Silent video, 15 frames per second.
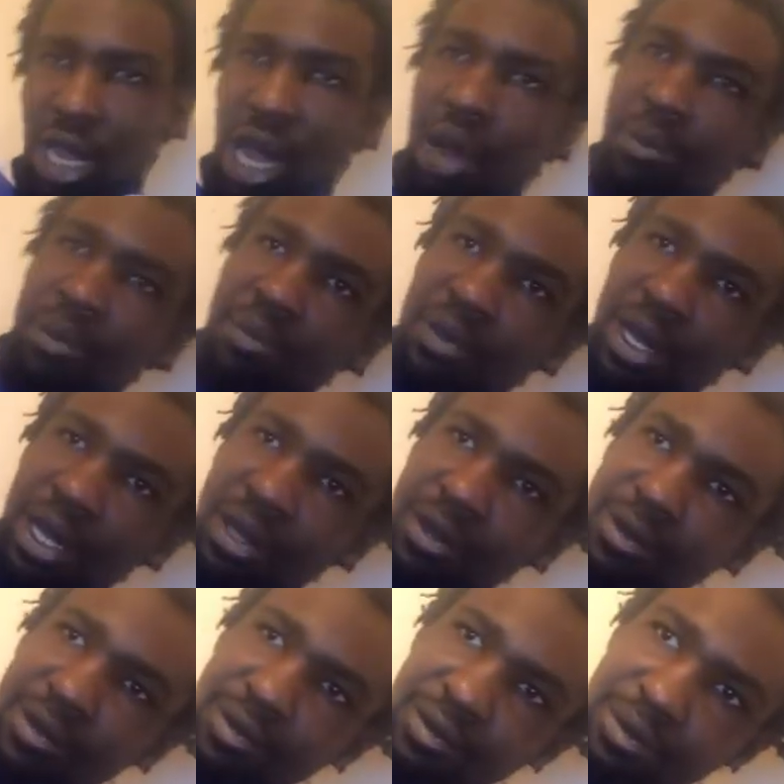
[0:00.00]
I'll be back.
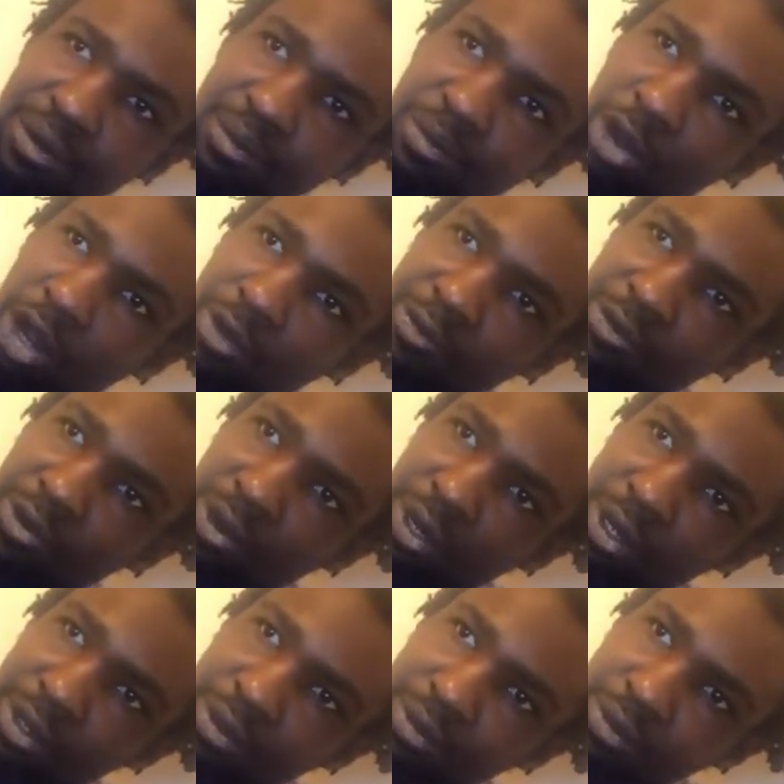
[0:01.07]
Part 4
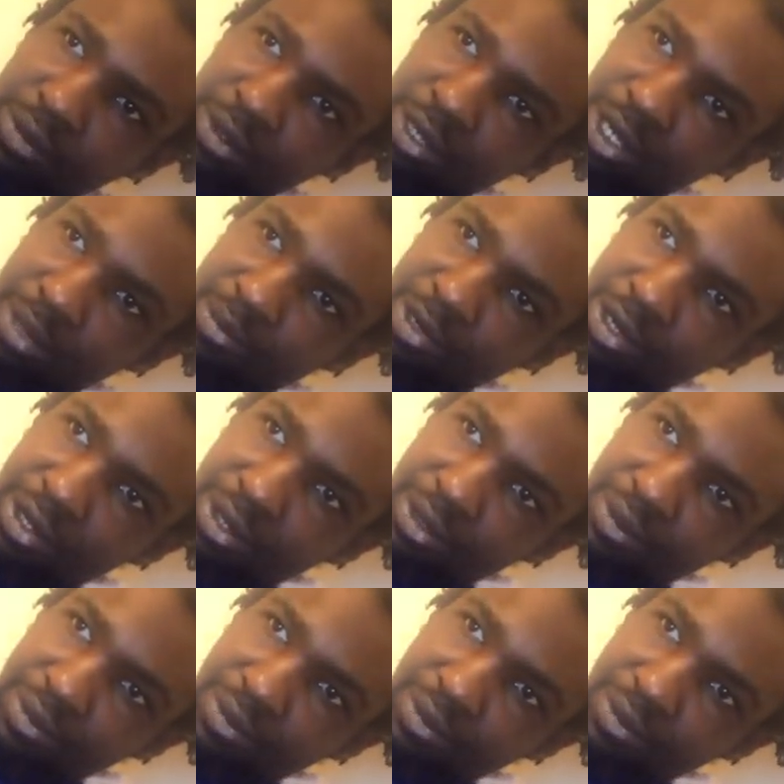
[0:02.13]
coming up.